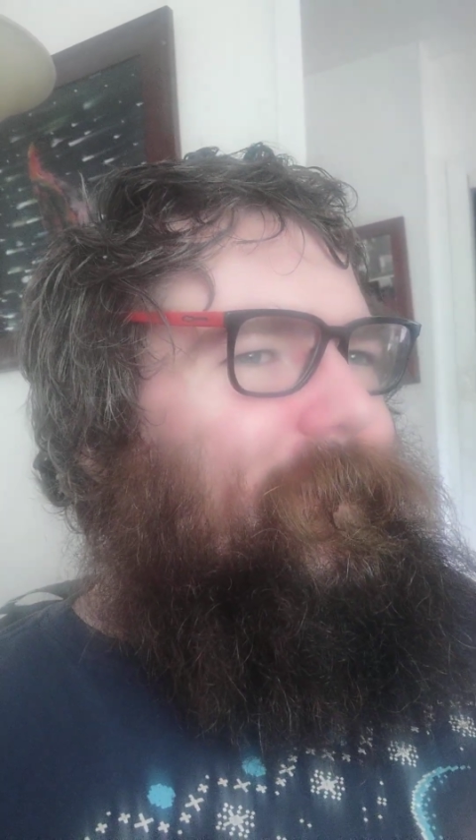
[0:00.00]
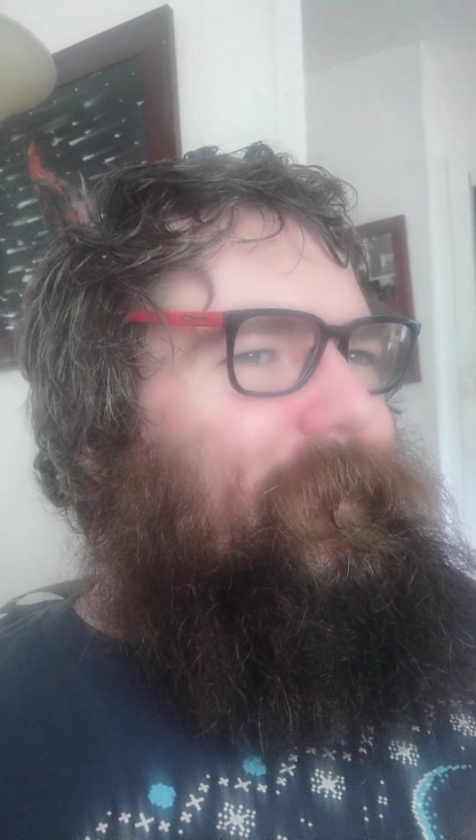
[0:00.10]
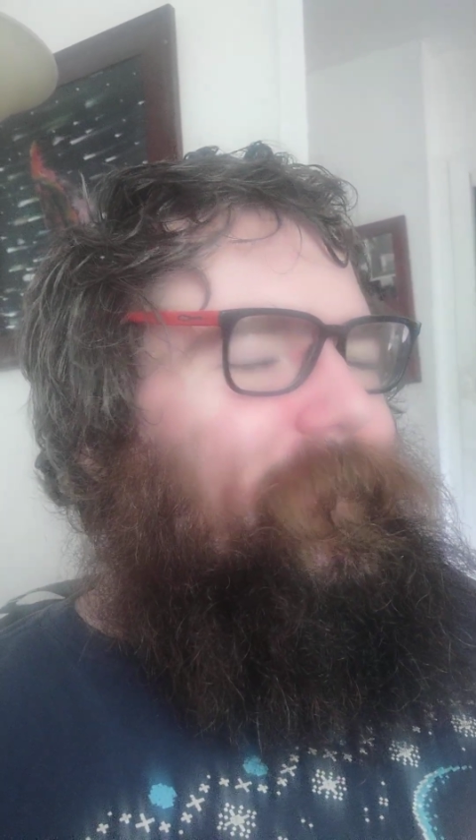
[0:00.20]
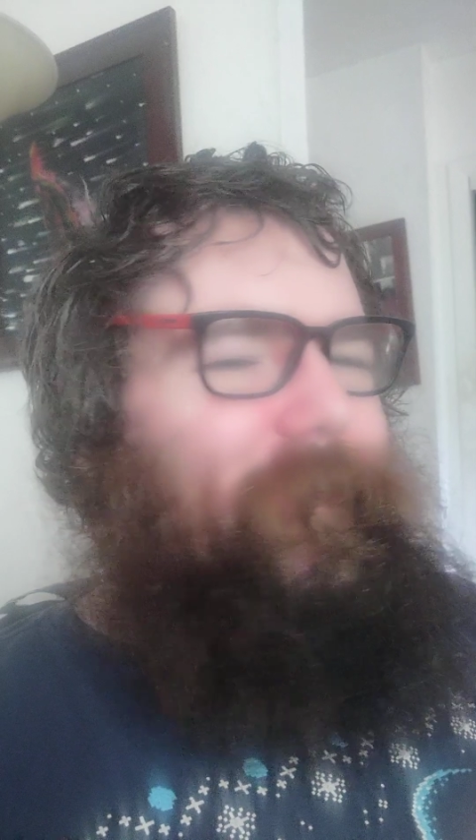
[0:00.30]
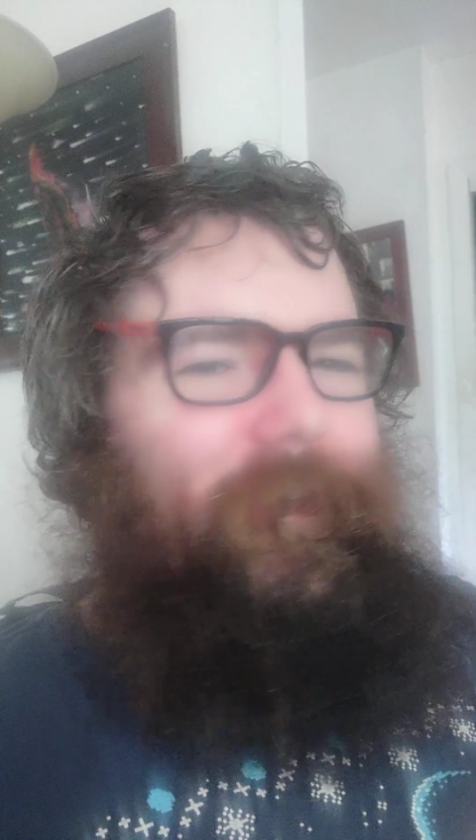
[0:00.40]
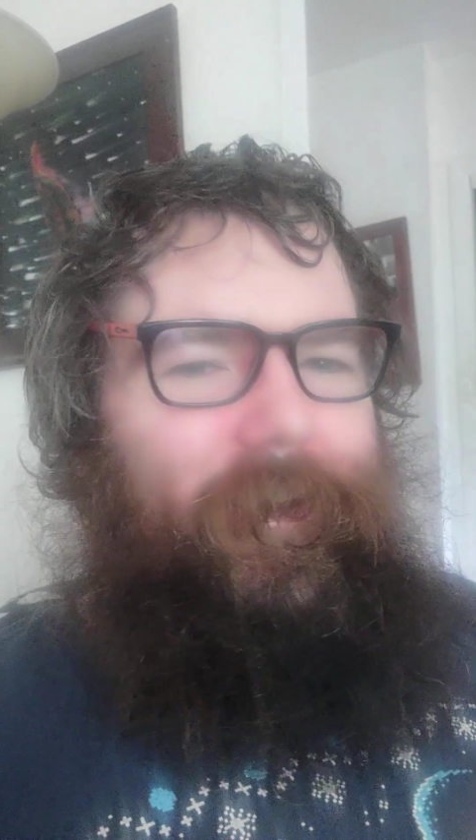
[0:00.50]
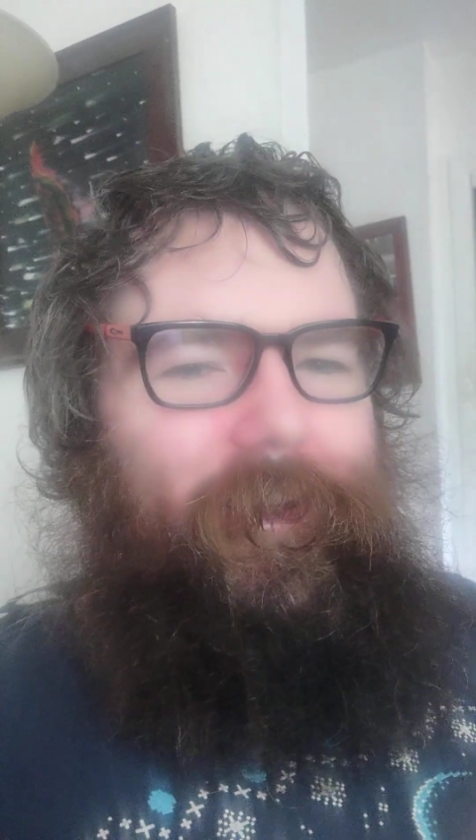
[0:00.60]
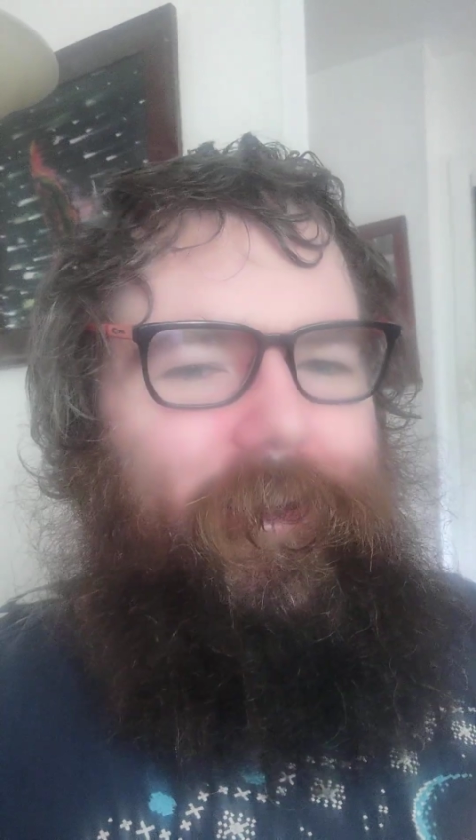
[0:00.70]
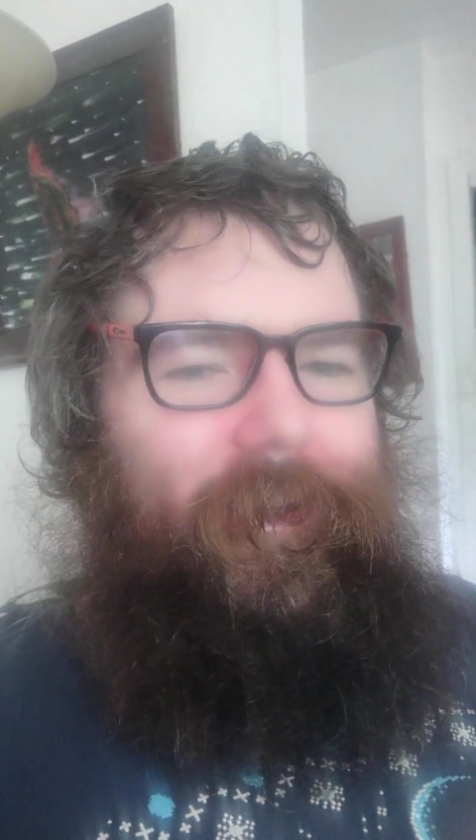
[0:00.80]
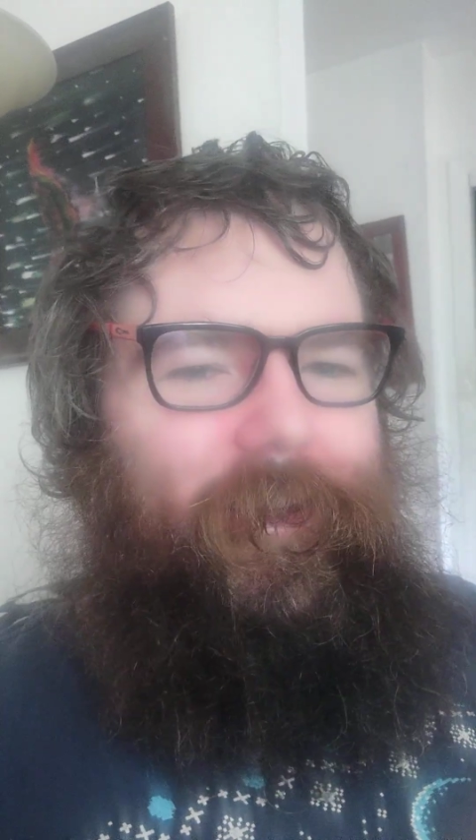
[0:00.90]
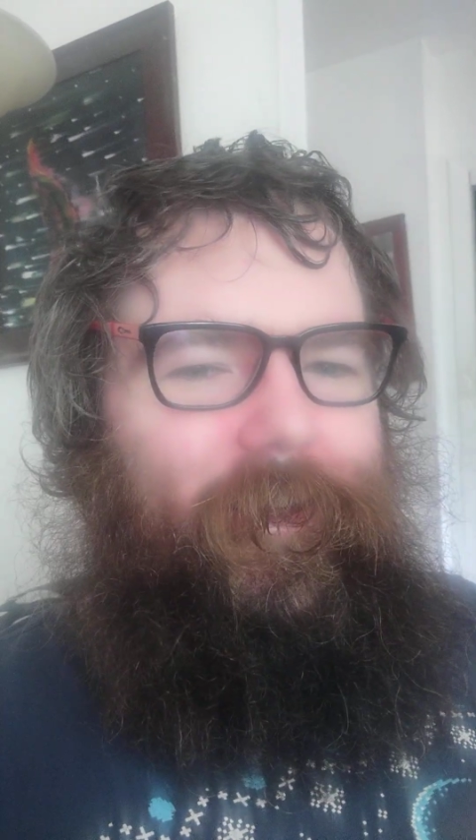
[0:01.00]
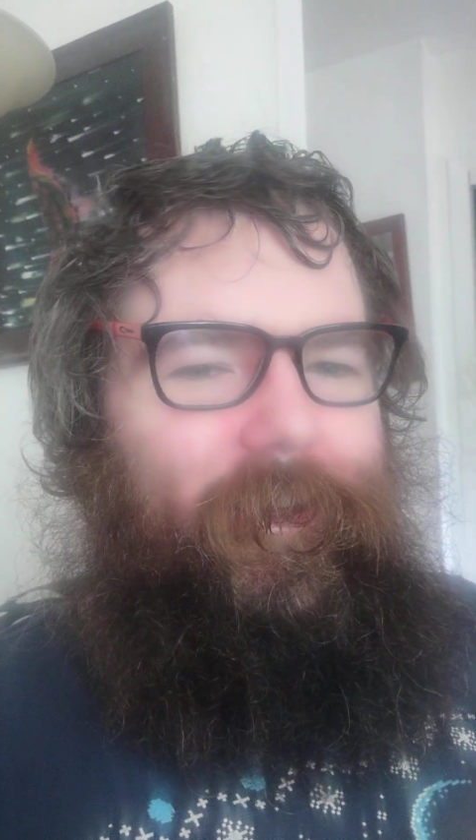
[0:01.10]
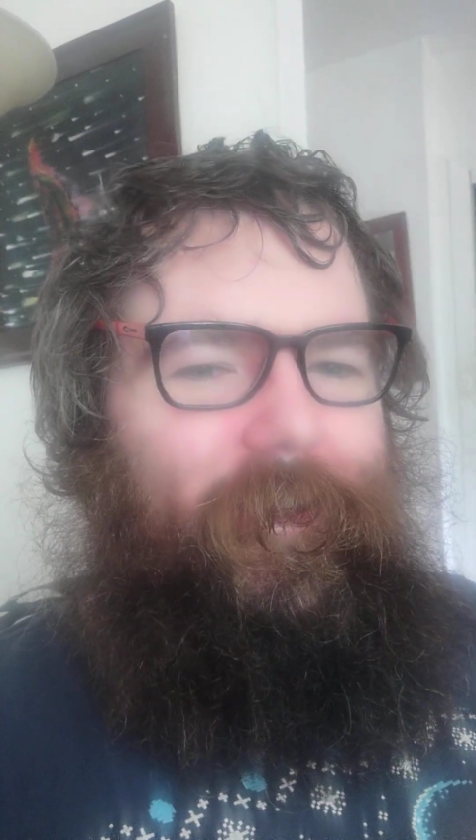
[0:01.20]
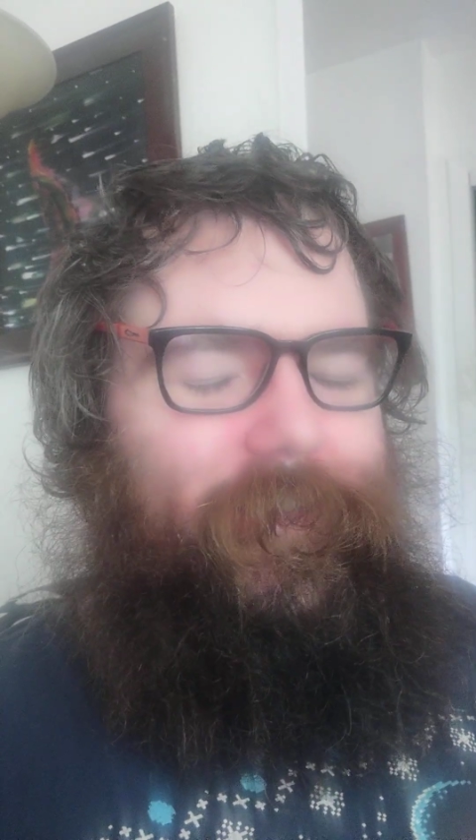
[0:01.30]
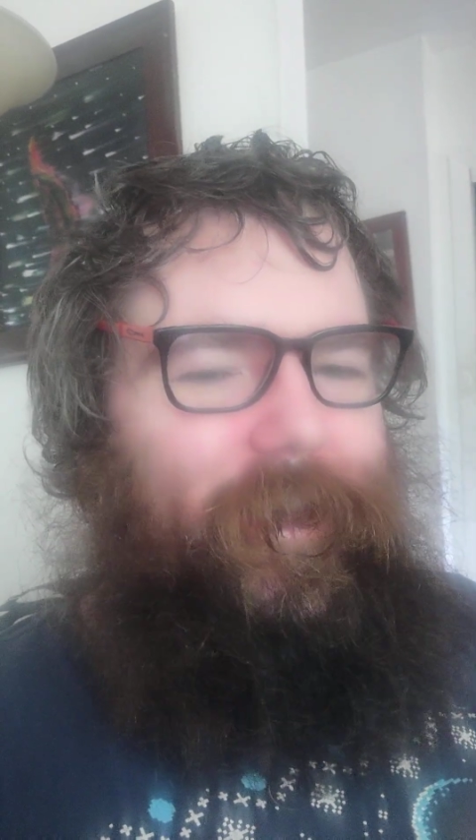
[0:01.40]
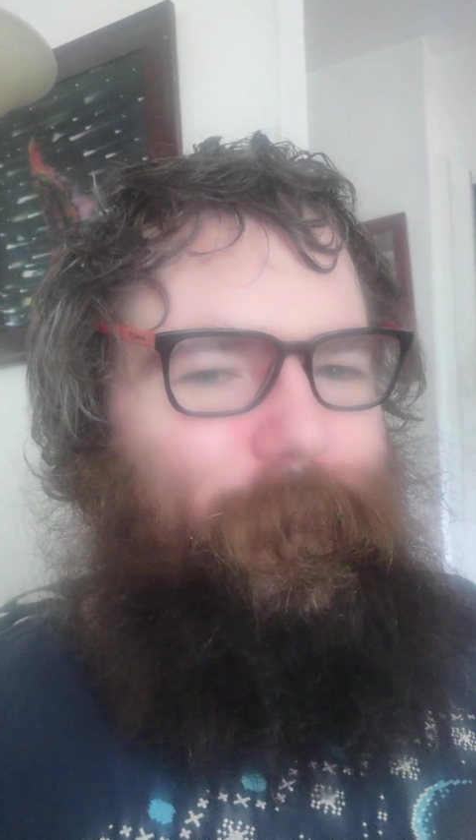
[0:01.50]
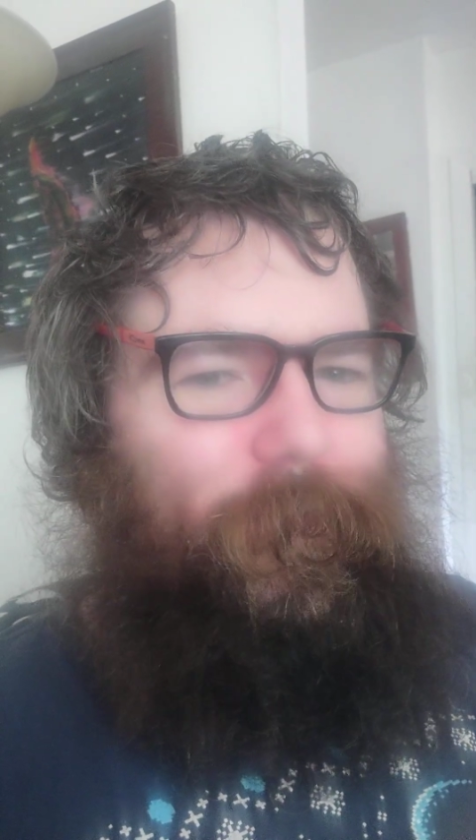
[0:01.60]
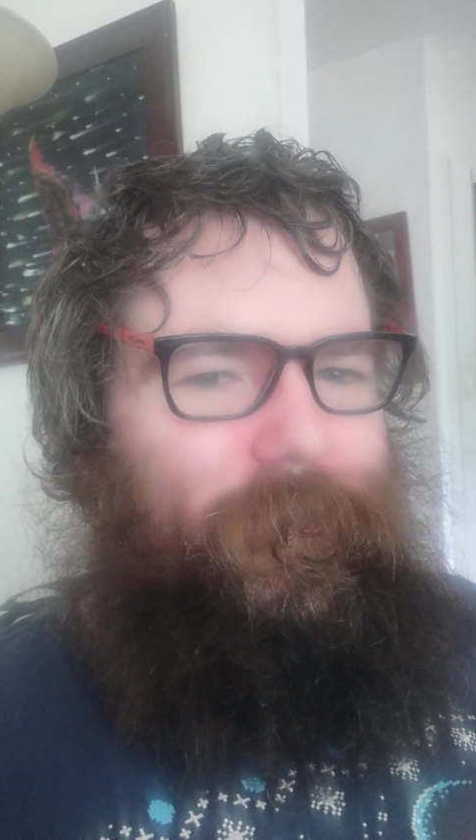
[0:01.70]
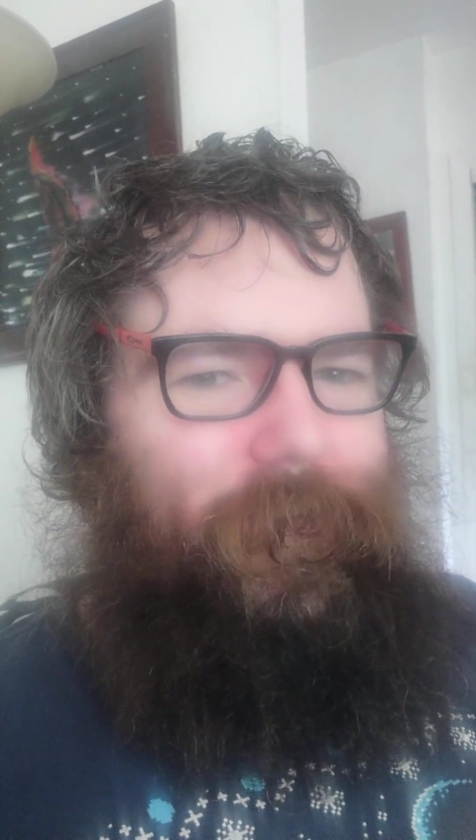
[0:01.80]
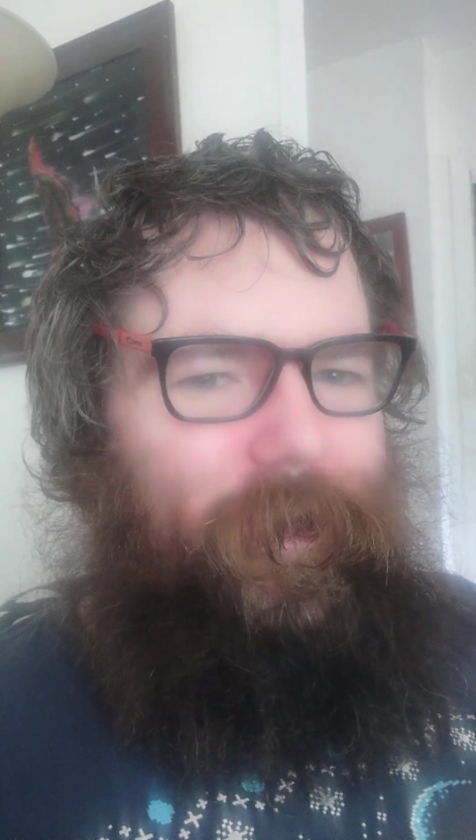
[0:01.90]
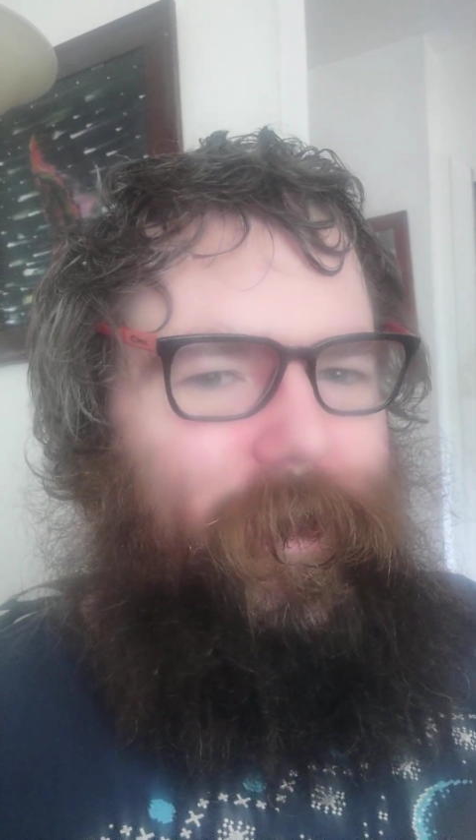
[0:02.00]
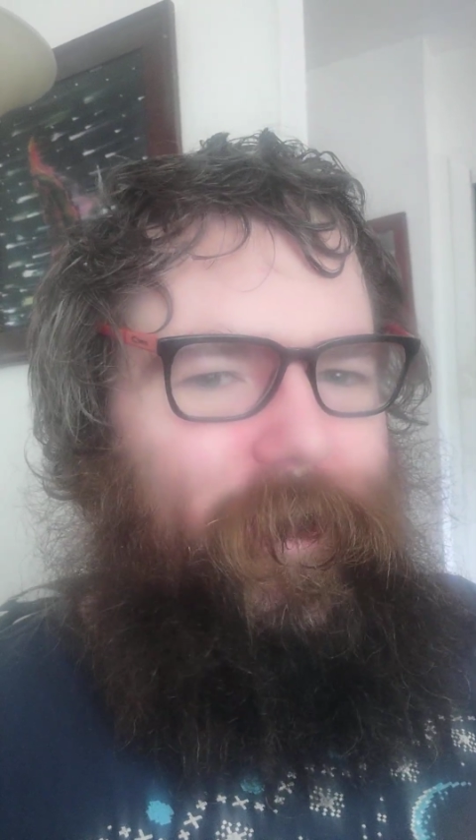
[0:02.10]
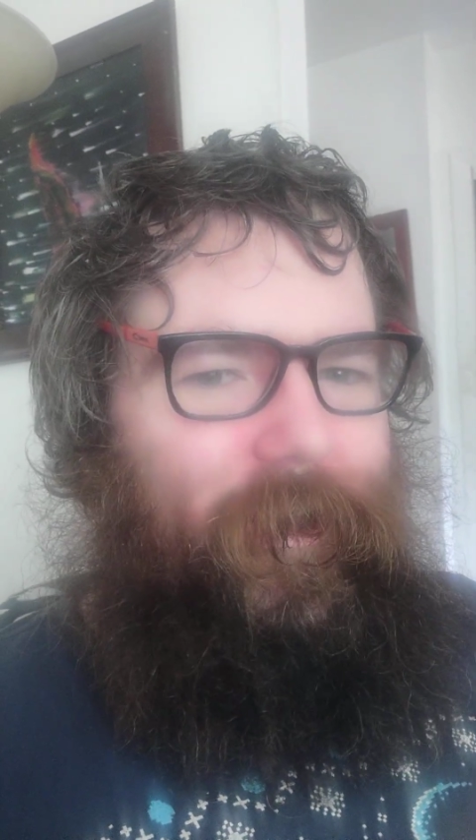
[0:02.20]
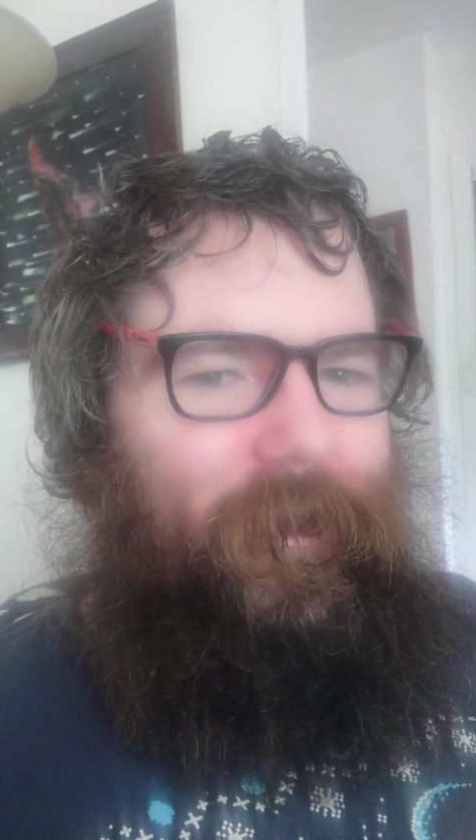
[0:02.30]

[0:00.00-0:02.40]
Ugh. this game is tricky